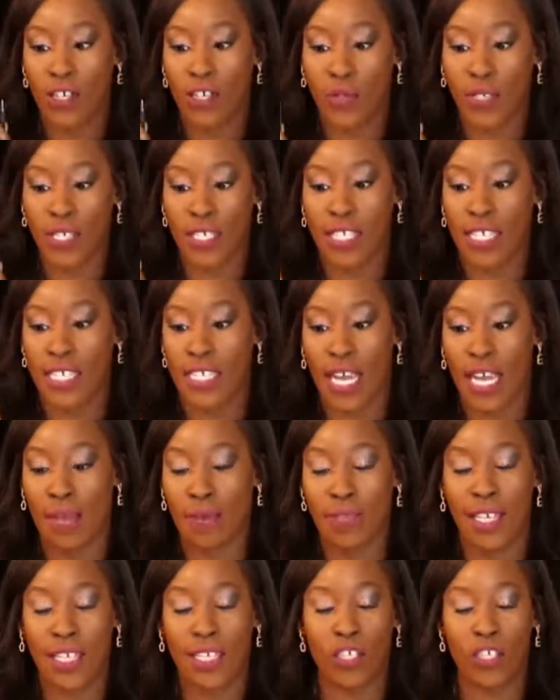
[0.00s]
So it's the
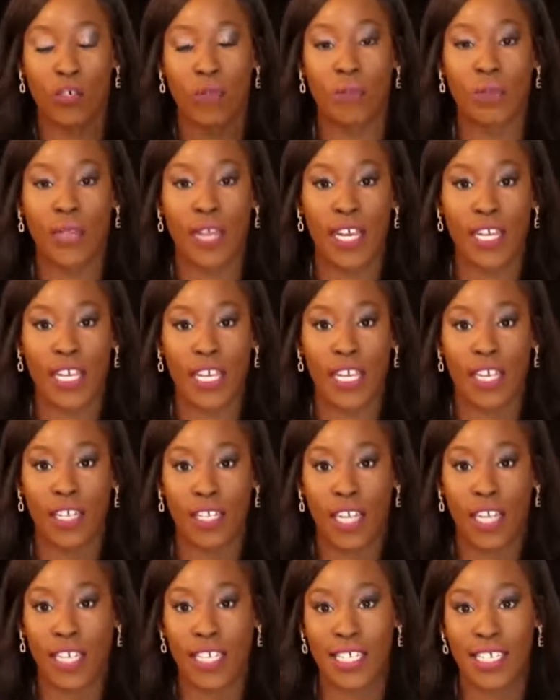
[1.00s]
same thing that you plug in,
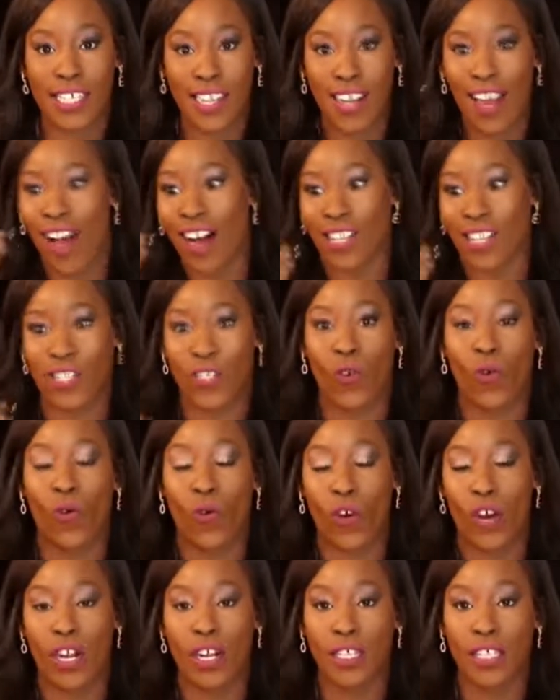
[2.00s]
like it's an aux
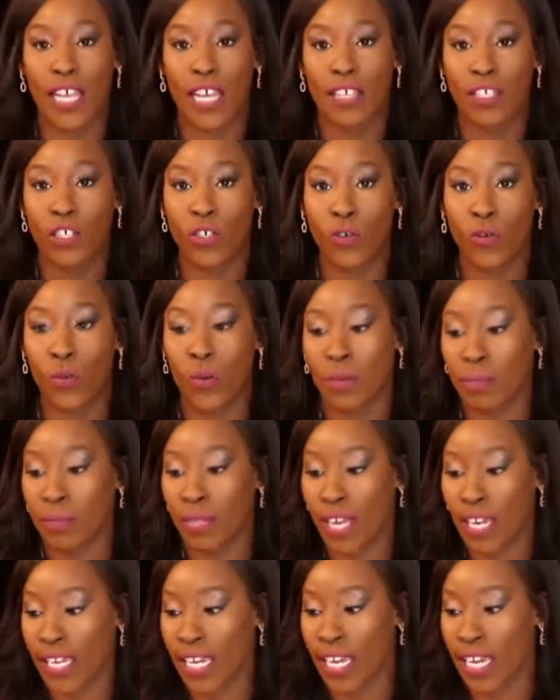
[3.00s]
cord that you would
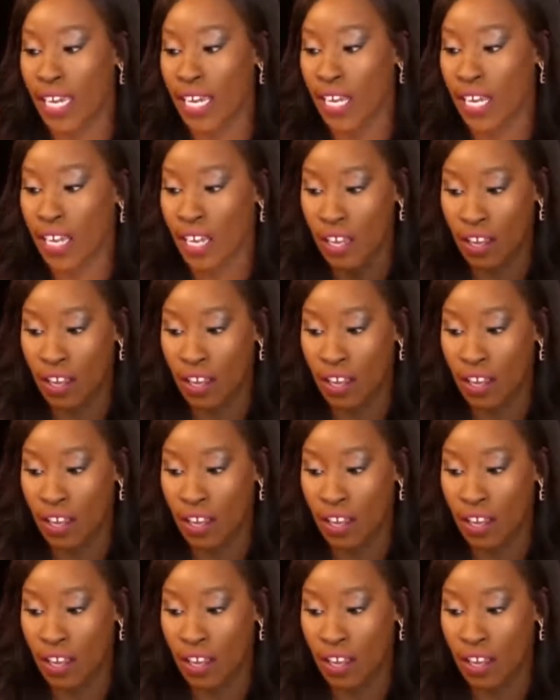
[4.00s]
plug in